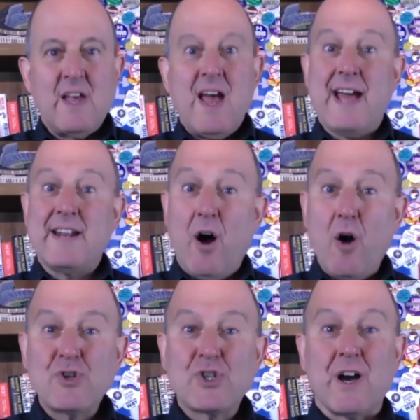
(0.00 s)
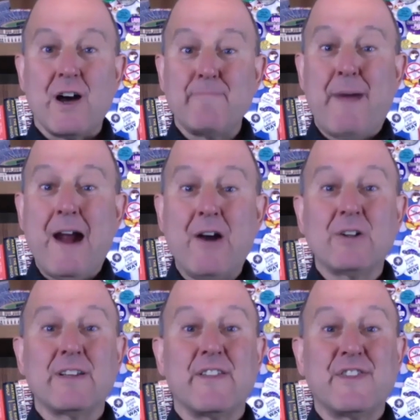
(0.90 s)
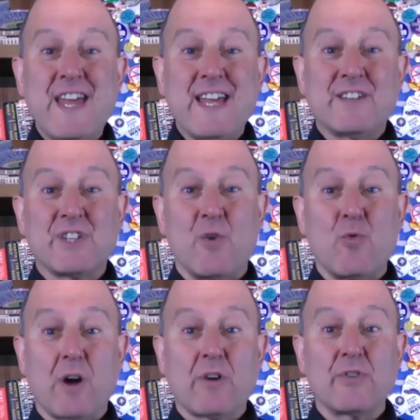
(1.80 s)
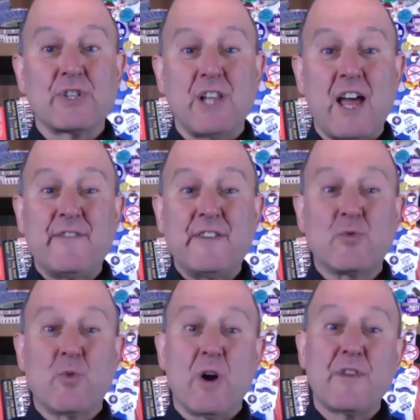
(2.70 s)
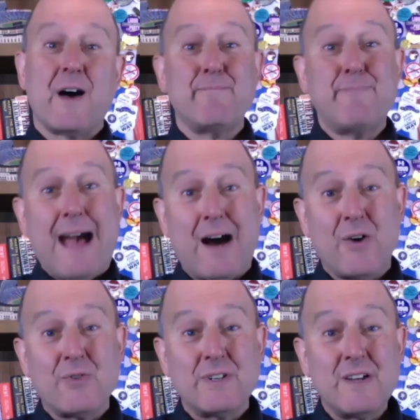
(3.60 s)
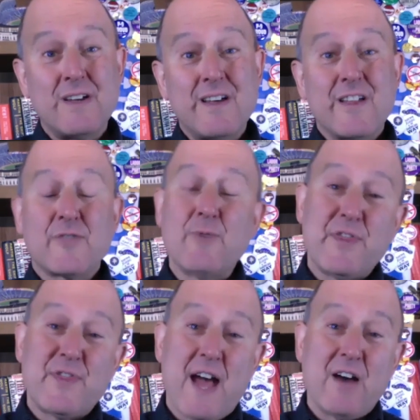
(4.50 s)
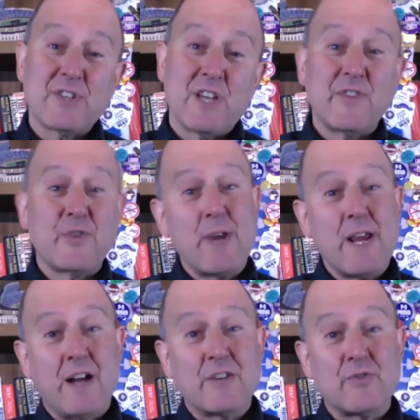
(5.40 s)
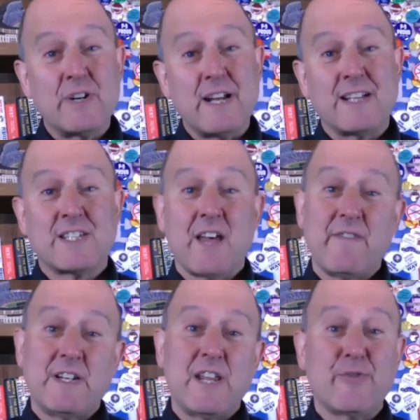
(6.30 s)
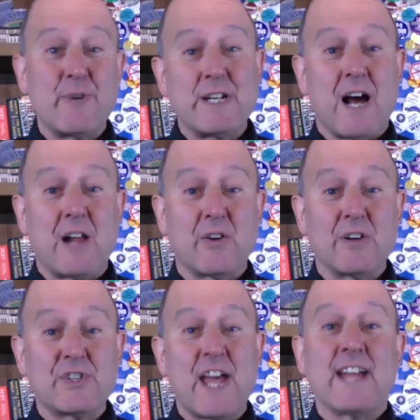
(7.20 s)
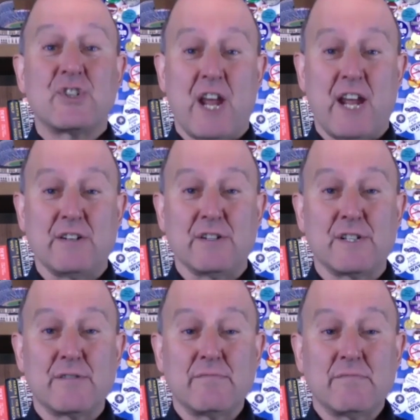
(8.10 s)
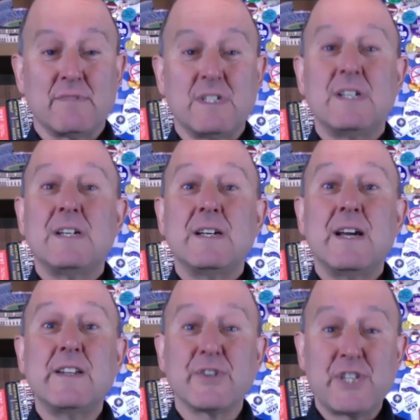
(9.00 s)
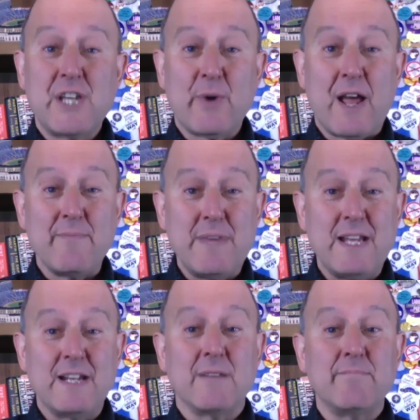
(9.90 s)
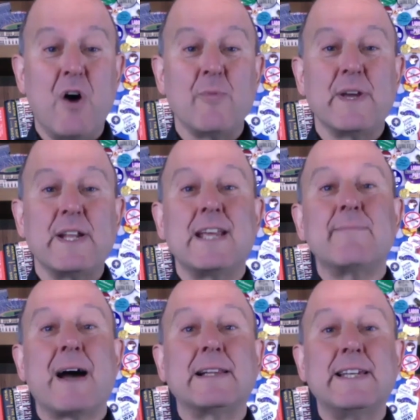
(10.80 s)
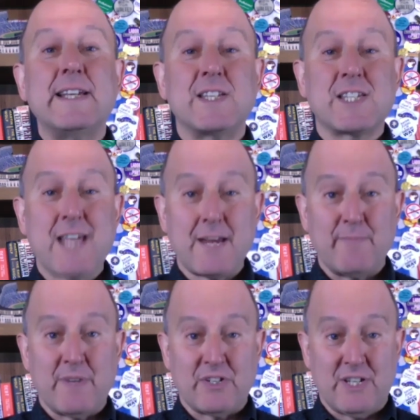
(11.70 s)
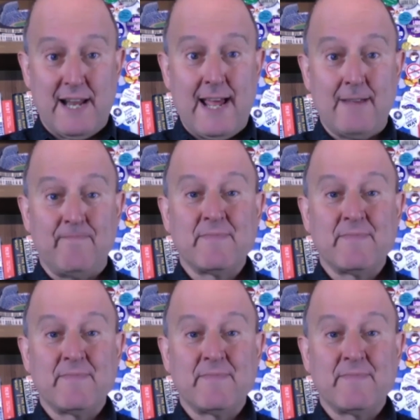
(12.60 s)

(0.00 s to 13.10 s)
And OSHA apparently thinks a worker's life is worth about $3,373 and change. And you'll see what I mean in a moment in my lead segment today.